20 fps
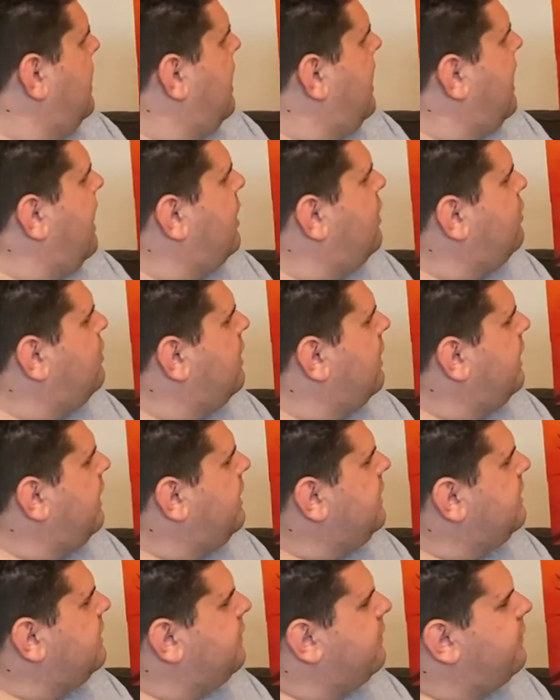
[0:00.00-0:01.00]
How the
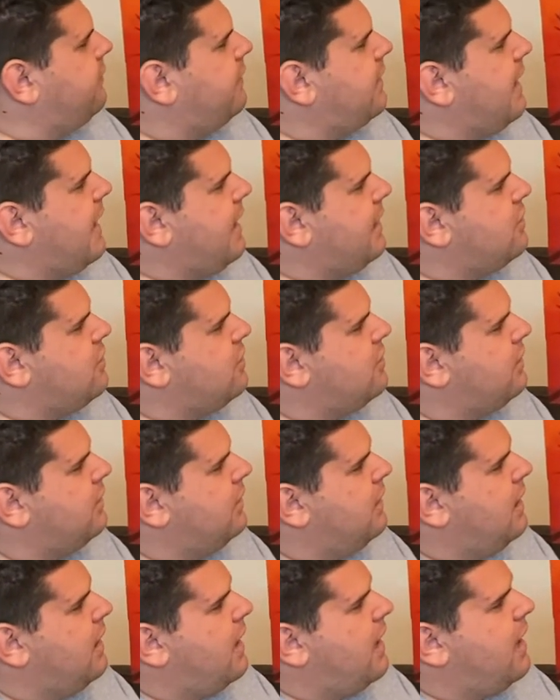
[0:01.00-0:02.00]
lightning flashed.
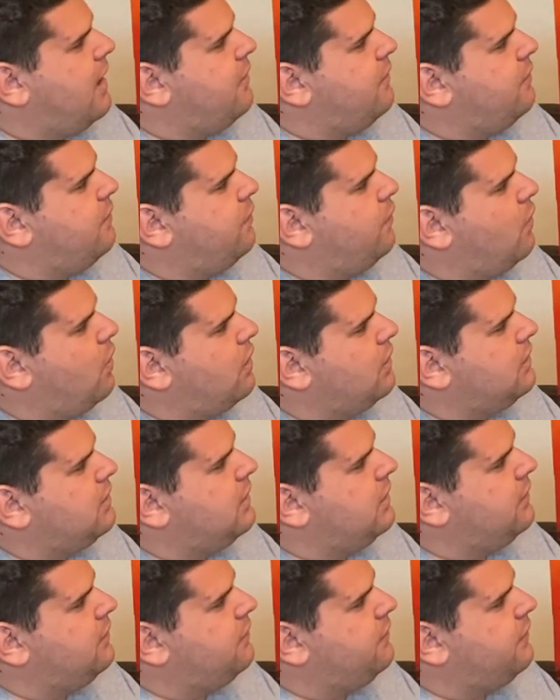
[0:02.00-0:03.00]
It forked
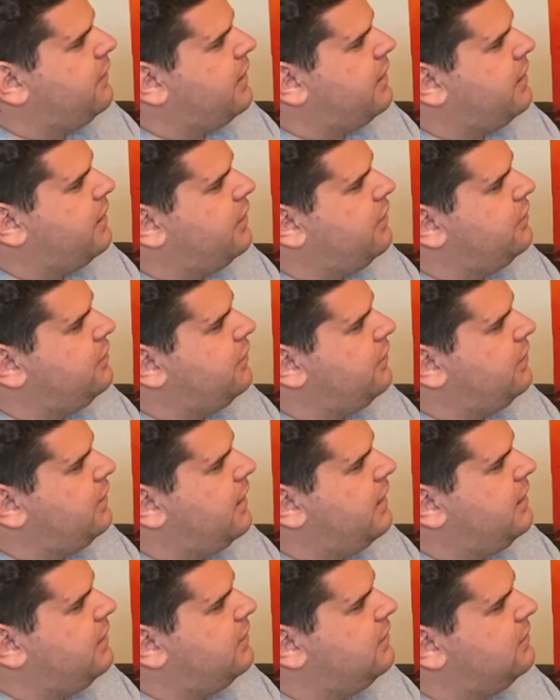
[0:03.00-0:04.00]
and flickered,
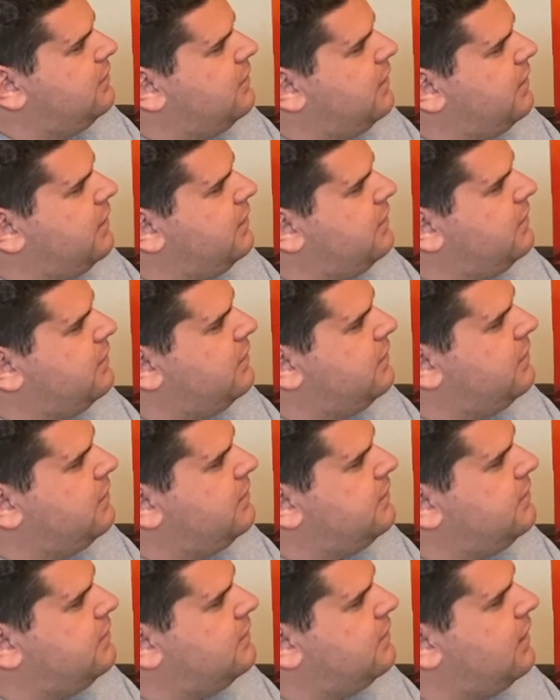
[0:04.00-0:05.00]
lightning the
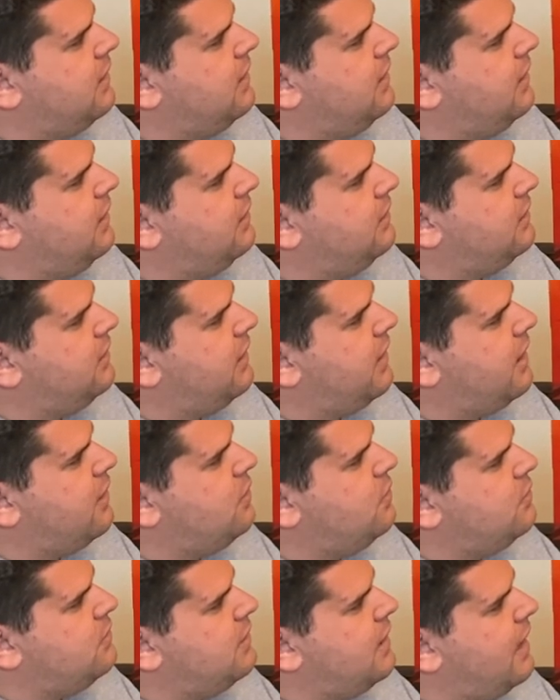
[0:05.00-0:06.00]
scurry
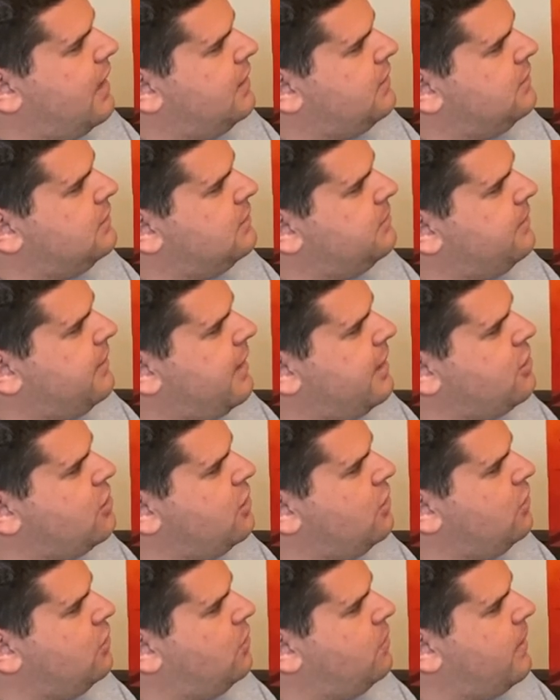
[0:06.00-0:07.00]
clouds and
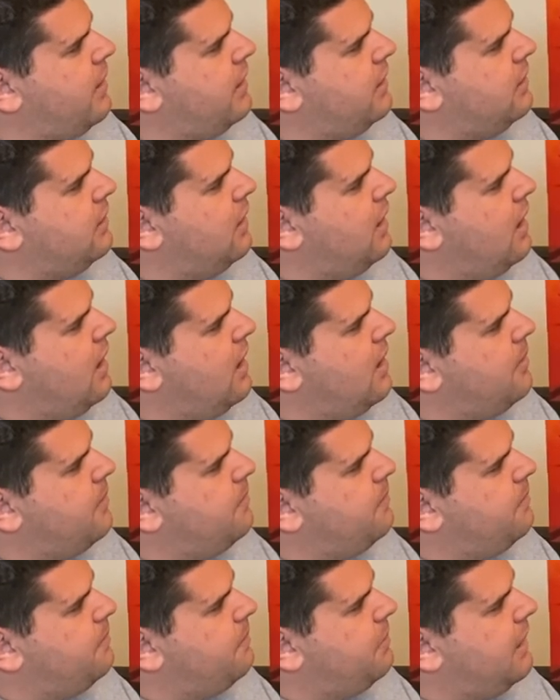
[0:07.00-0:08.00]
splashing quick
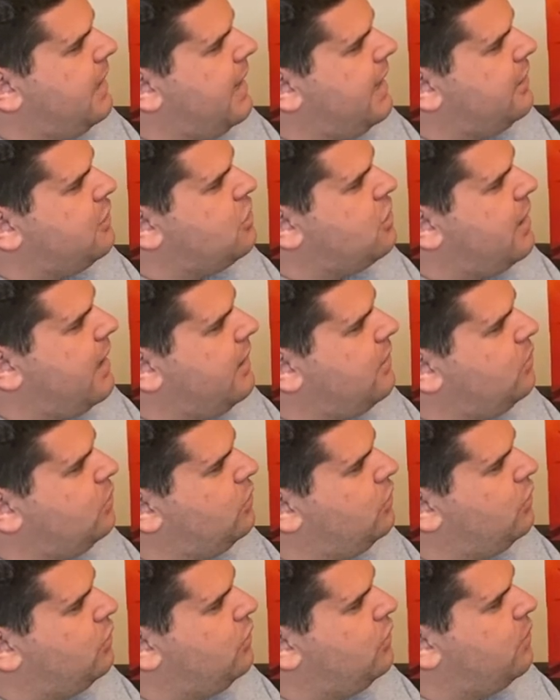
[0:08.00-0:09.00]
black
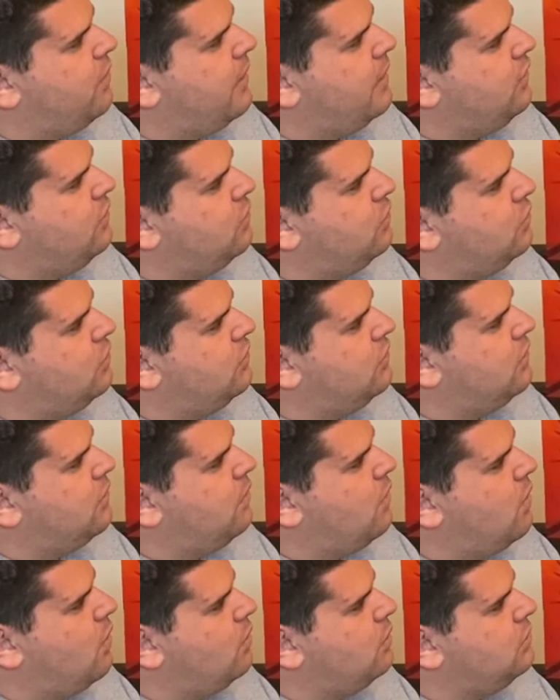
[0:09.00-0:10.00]
shadows on the windows and the
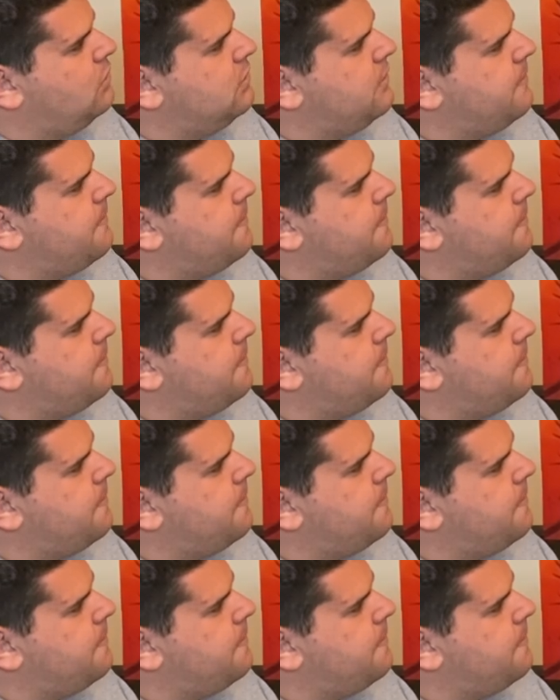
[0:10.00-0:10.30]
walls.